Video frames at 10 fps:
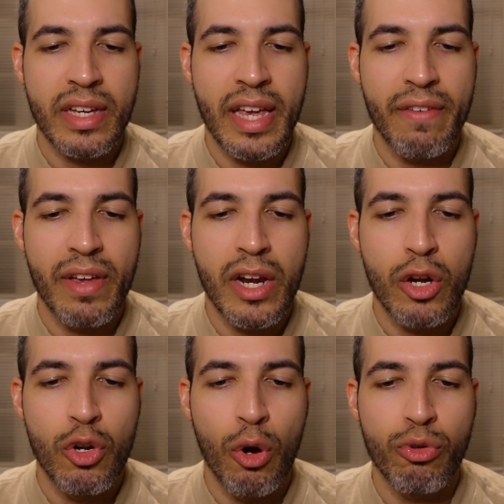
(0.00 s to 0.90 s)
given
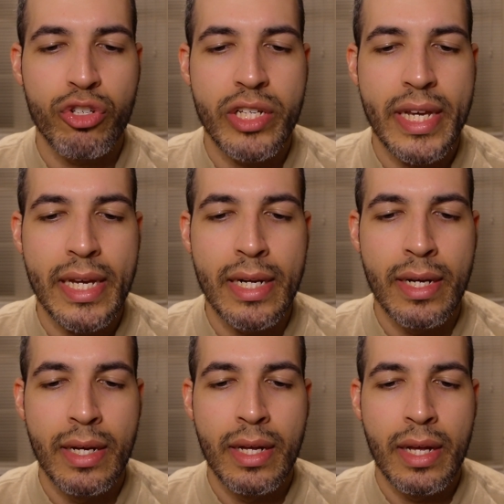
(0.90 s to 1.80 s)
no seed,
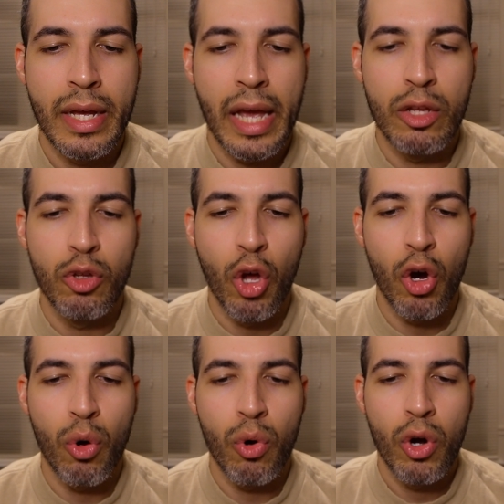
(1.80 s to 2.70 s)
and
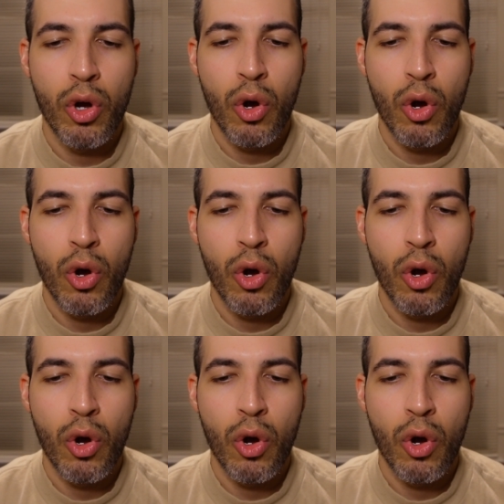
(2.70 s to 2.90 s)
lo,